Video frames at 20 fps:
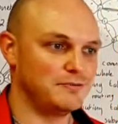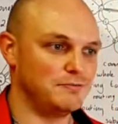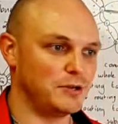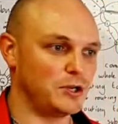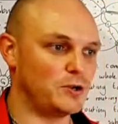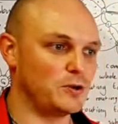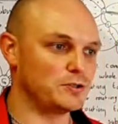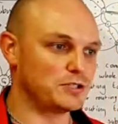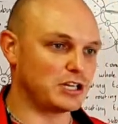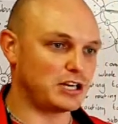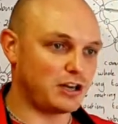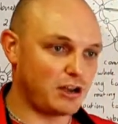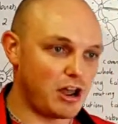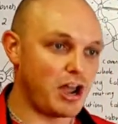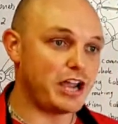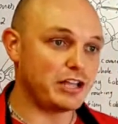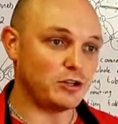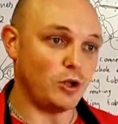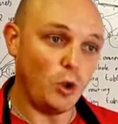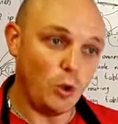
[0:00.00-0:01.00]
because the
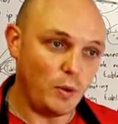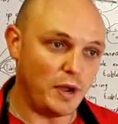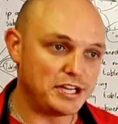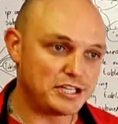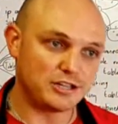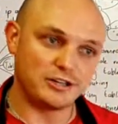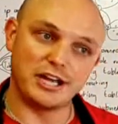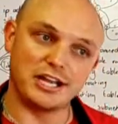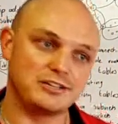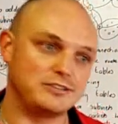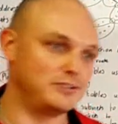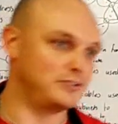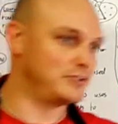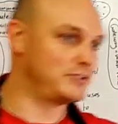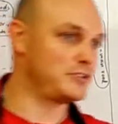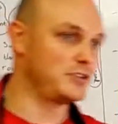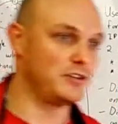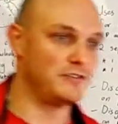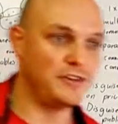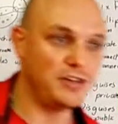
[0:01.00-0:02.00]
client always connects to the
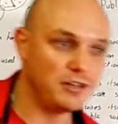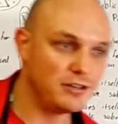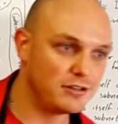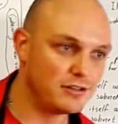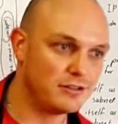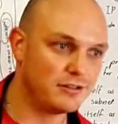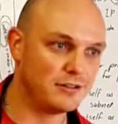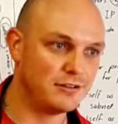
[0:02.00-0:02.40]
server.